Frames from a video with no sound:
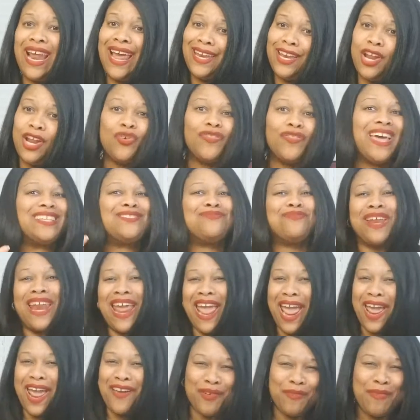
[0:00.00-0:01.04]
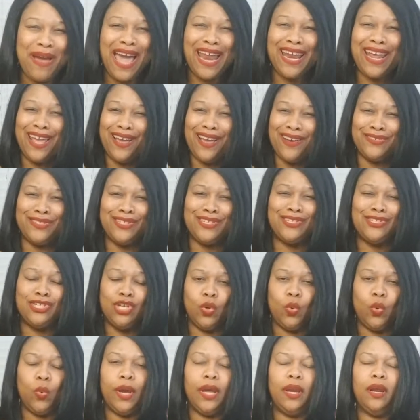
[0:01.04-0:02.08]
I know that's what everybody else is
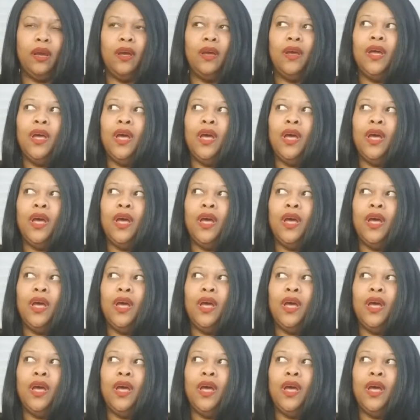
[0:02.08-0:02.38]
doing.